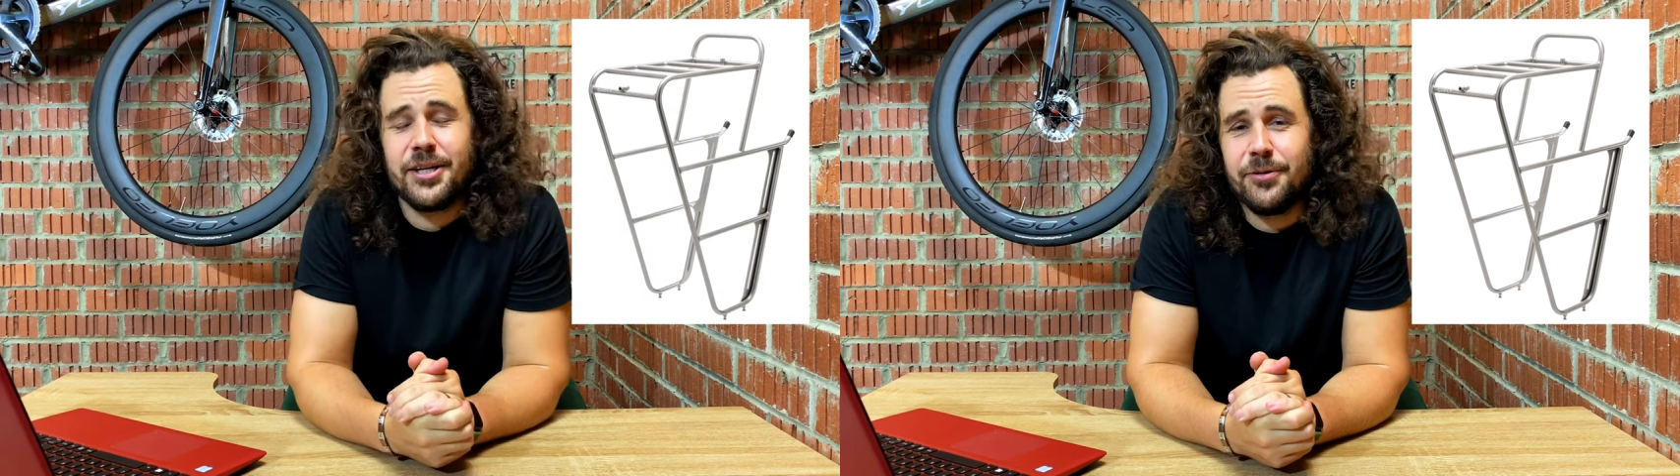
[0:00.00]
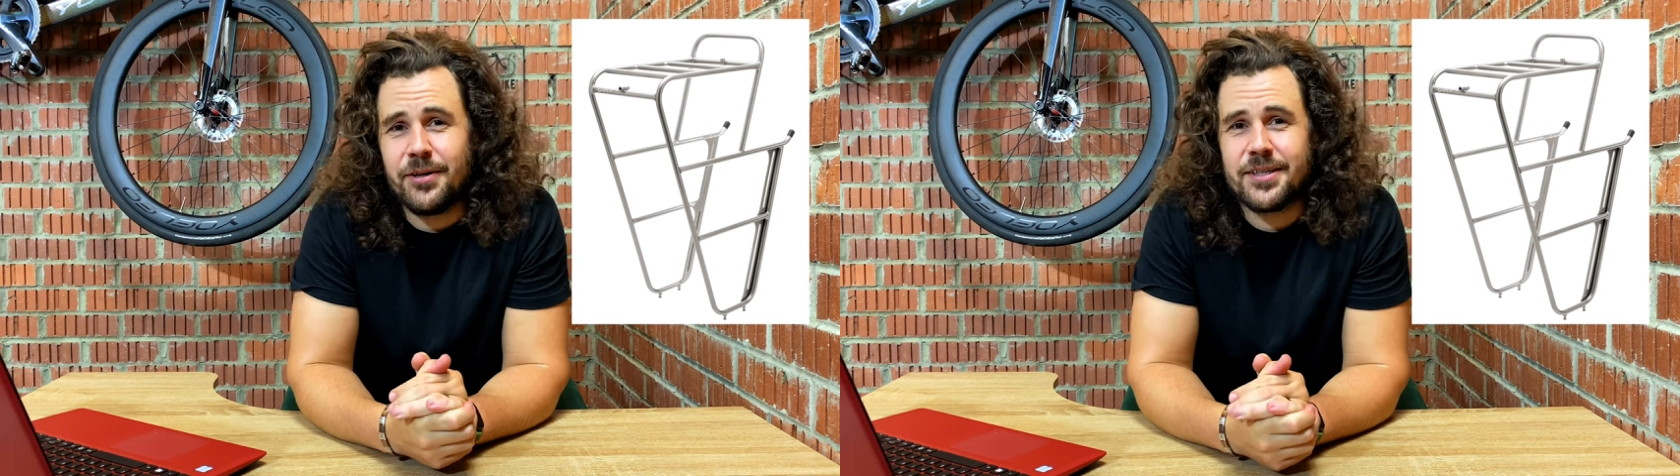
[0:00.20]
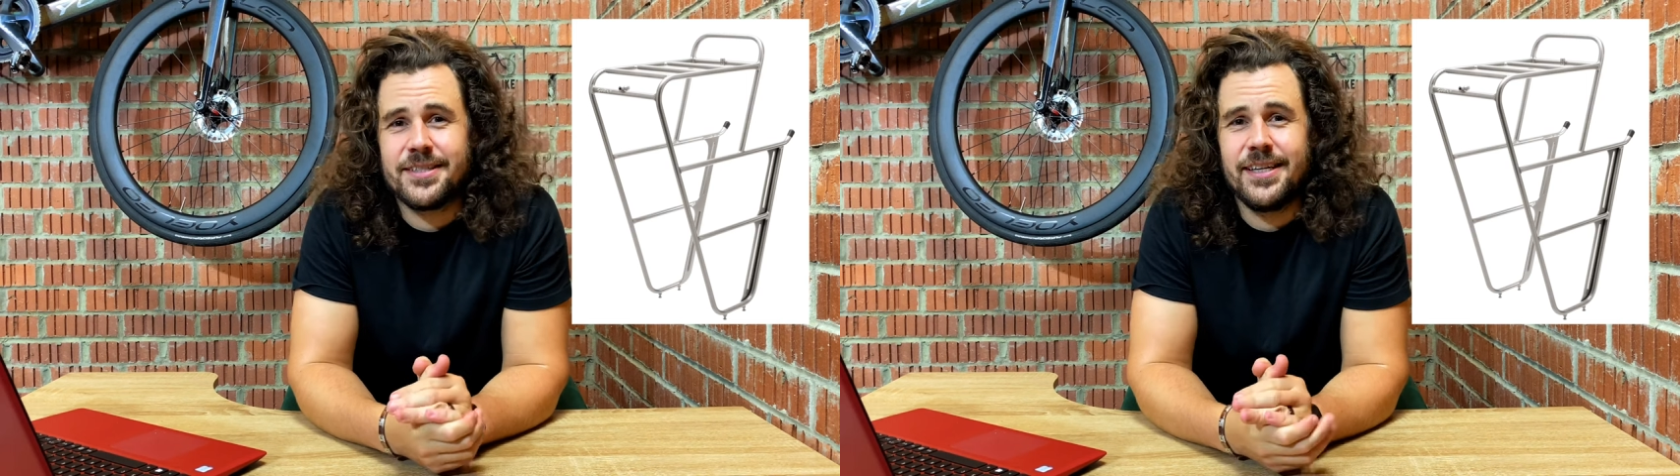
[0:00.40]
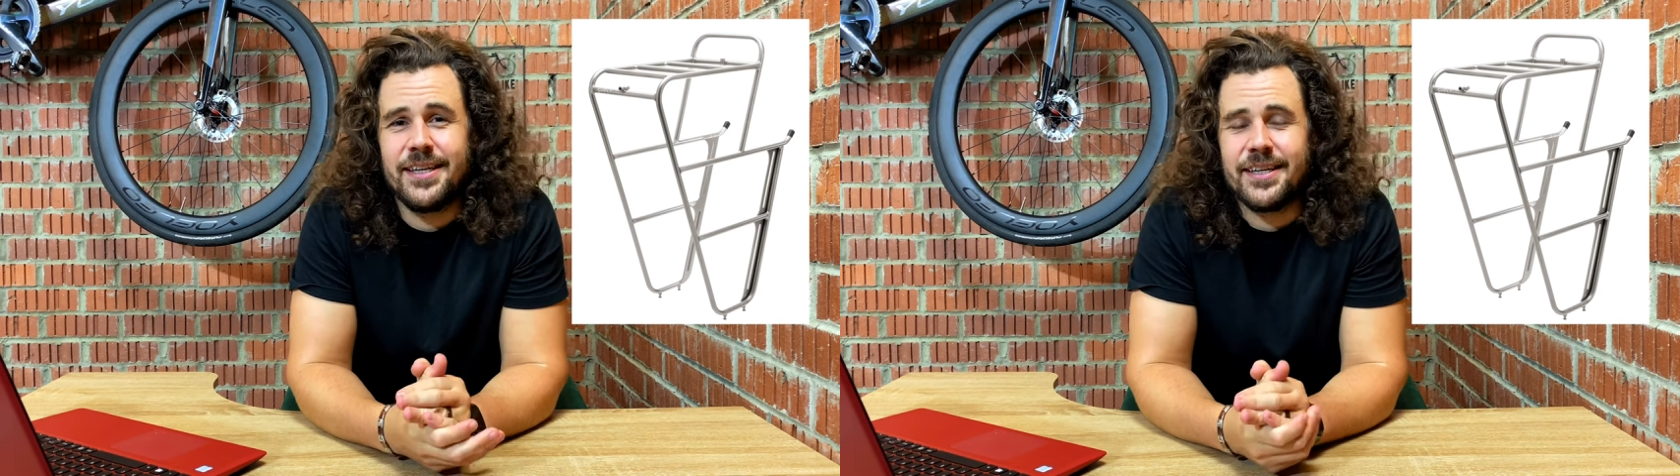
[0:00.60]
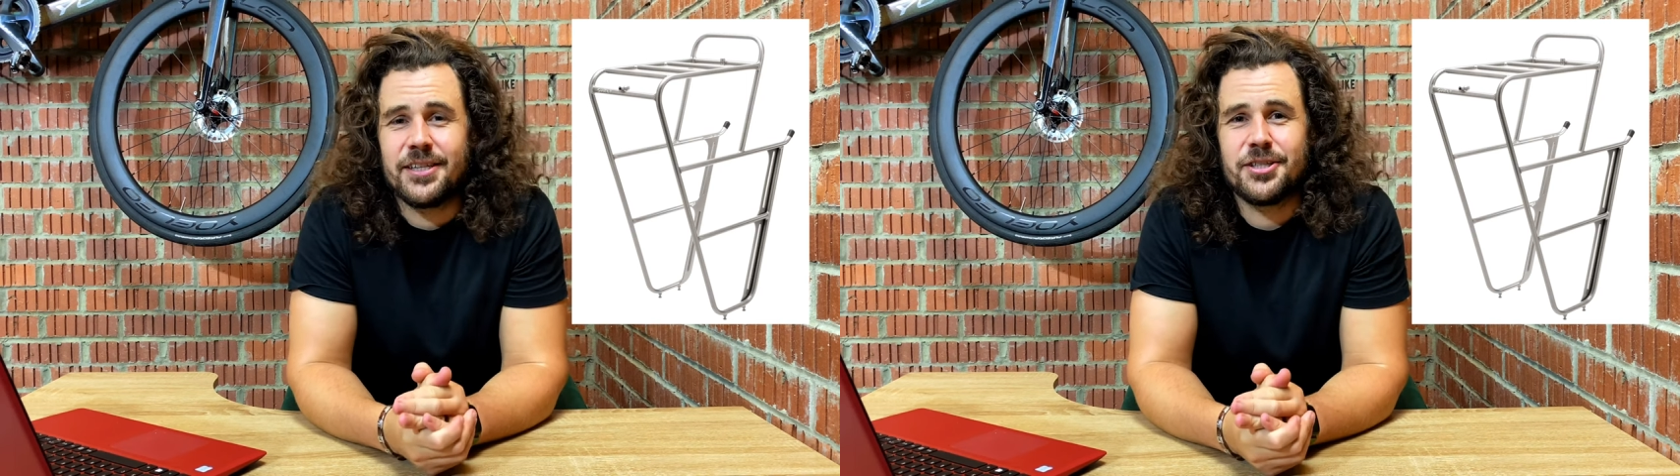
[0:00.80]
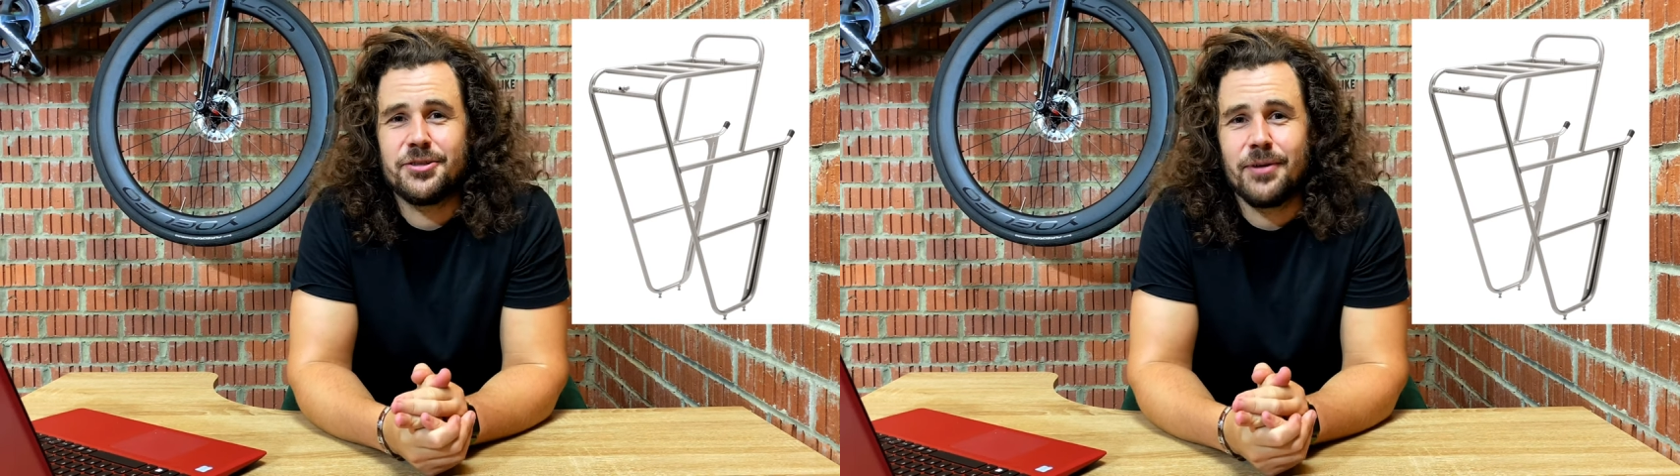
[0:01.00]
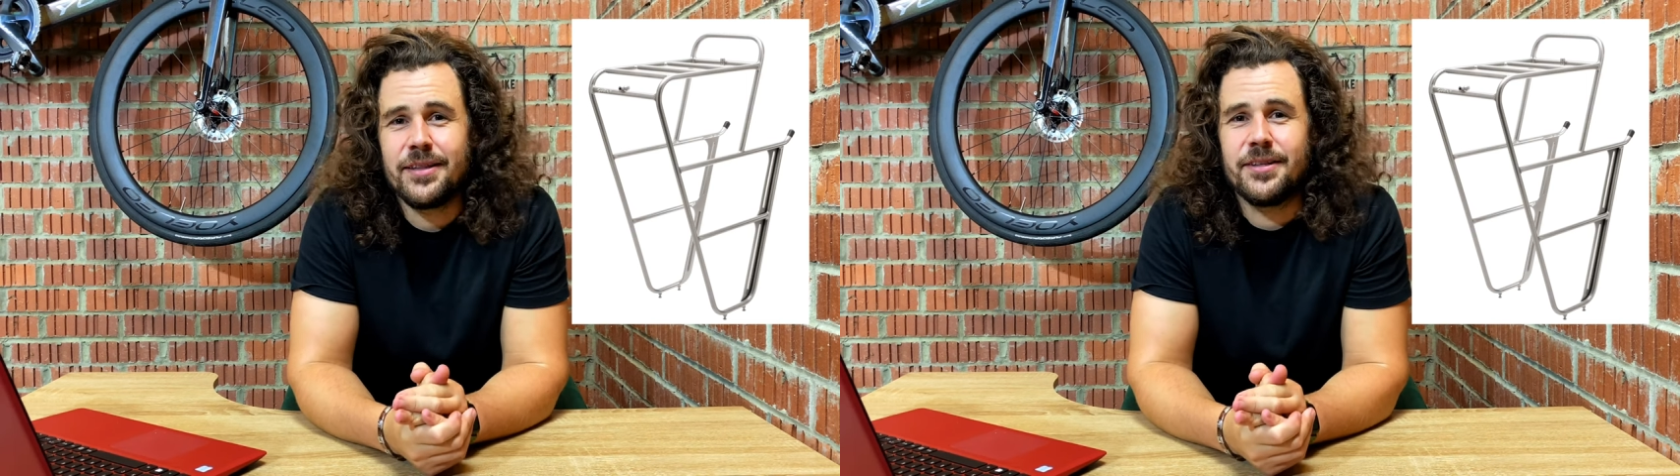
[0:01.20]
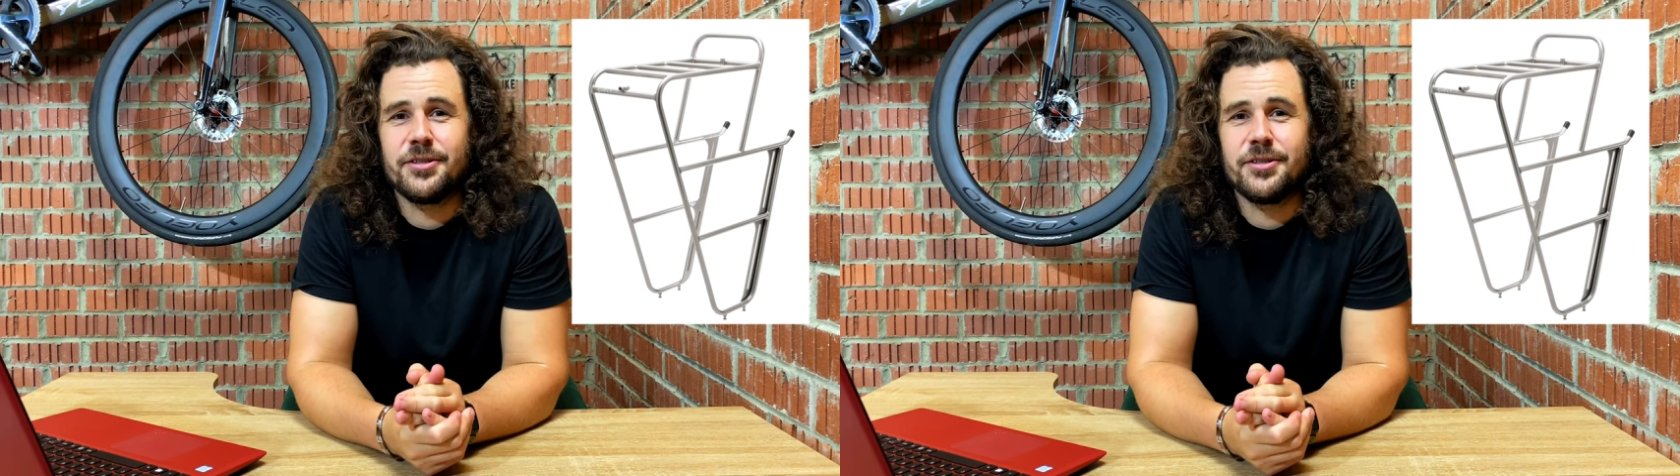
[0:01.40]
you are seeing strength in